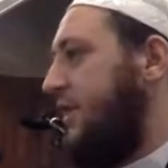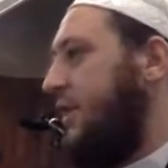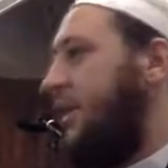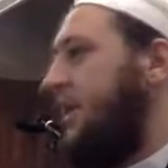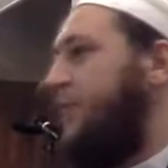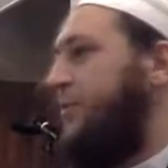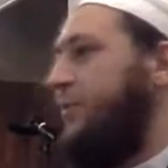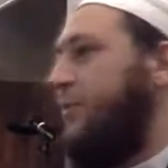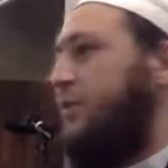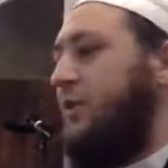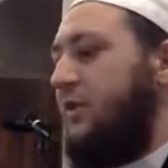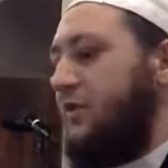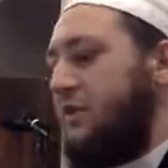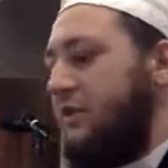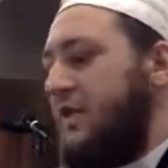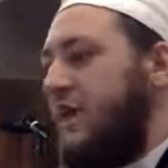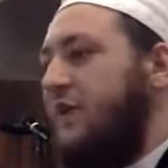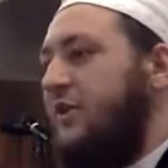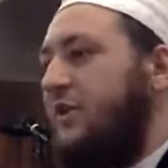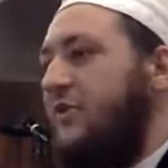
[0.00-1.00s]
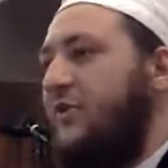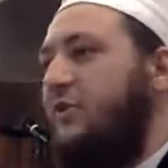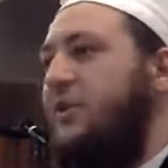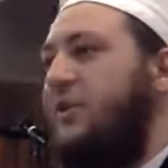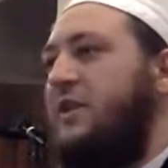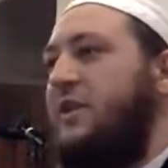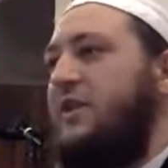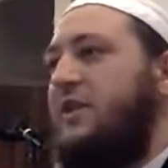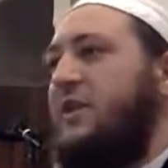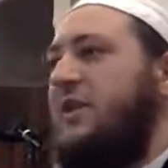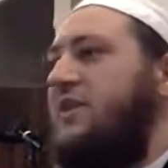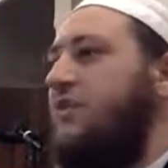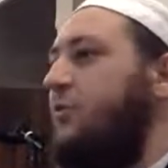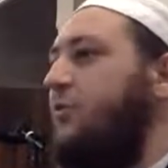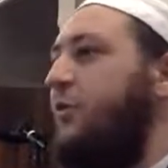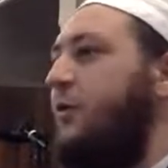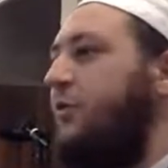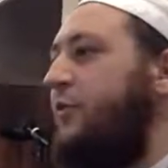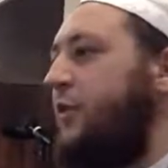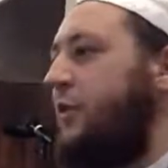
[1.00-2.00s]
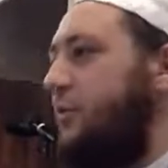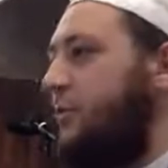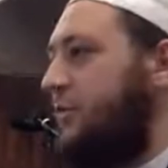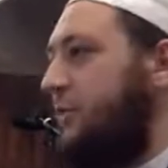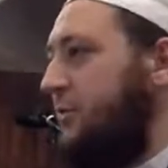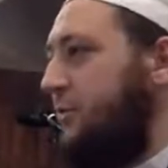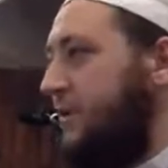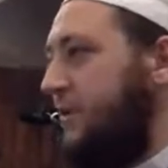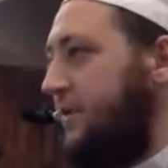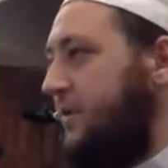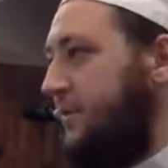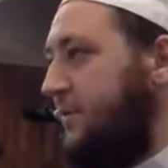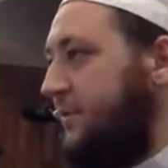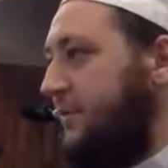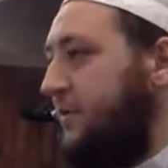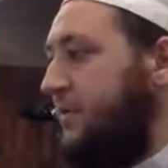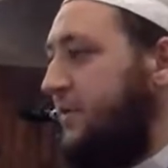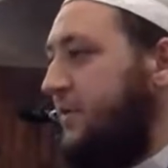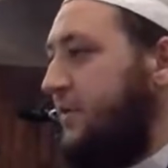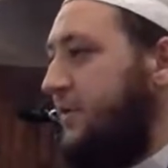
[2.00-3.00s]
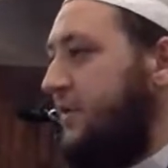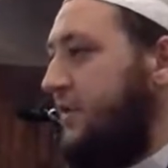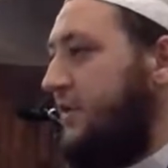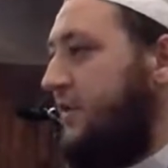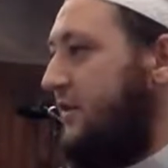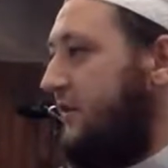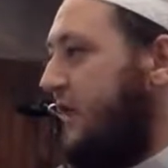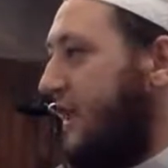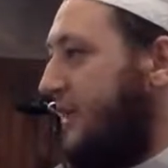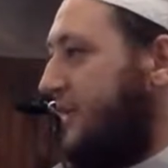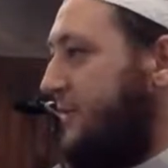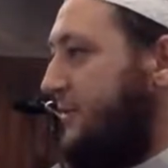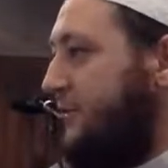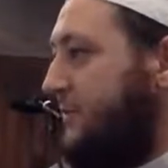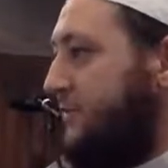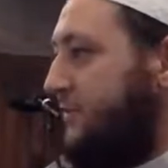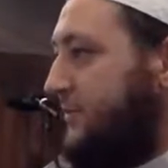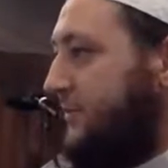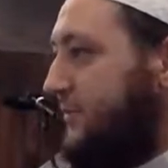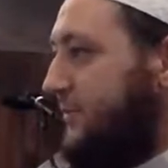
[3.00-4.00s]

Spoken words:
Allah put all of his actions, all these years of perfect worshipping on the scale.